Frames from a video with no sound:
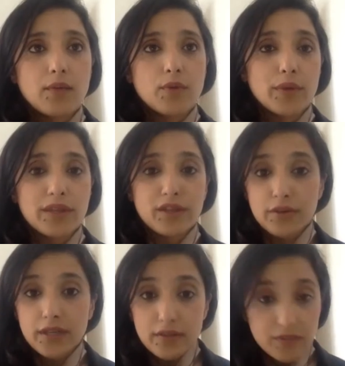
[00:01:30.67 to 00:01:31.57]
whether you're
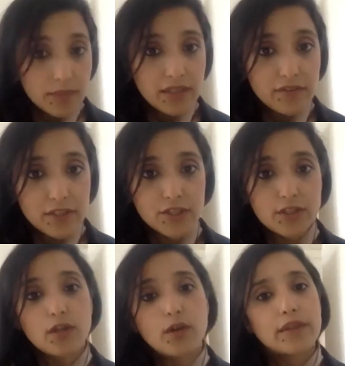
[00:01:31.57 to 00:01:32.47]
a government
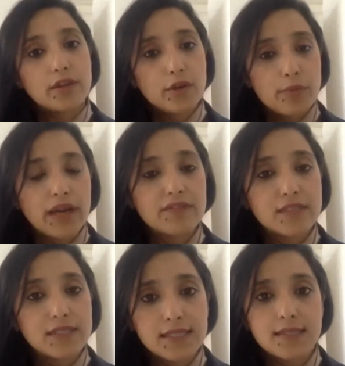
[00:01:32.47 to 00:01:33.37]
official or whether you're a
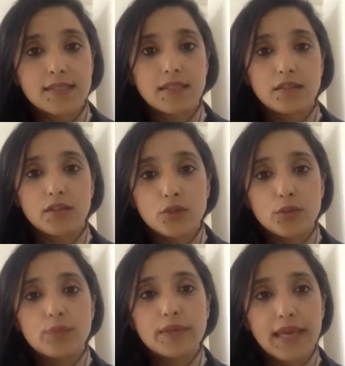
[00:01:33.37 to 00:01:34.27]
private citizen, you
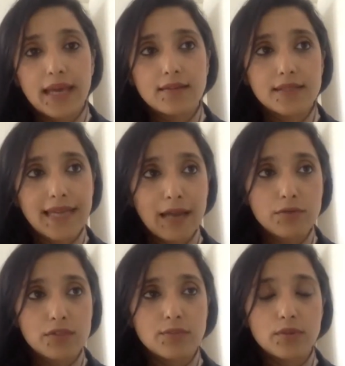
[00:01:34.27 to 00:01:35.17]
will be held
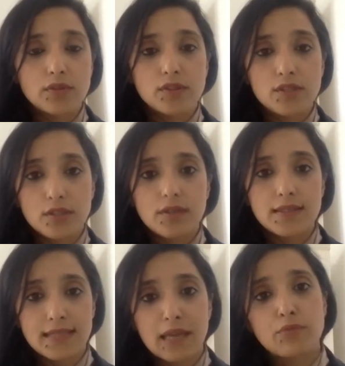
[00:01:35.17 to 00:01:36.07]
accountable to the
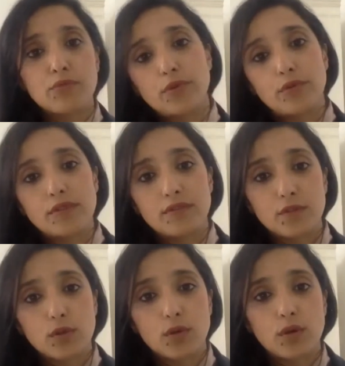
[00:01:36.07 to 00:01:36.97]
same rules of
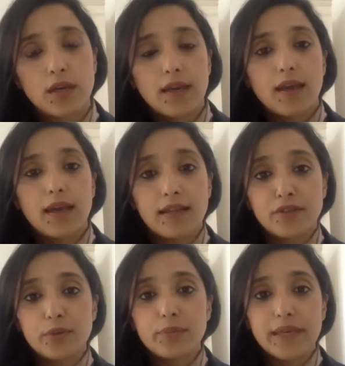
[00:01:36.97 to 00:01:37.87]
law and
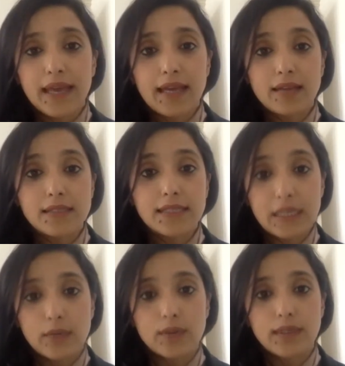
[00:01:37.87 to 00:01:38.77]
you'll be held
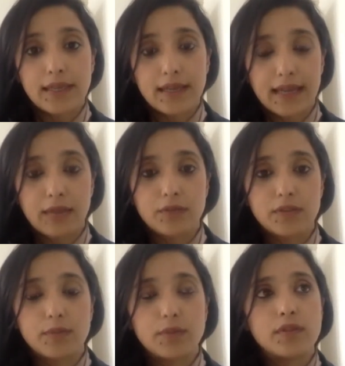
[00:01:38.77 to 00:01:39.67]
equally
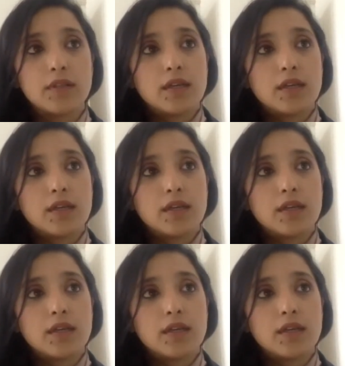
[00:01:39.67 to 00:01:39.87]
accountable.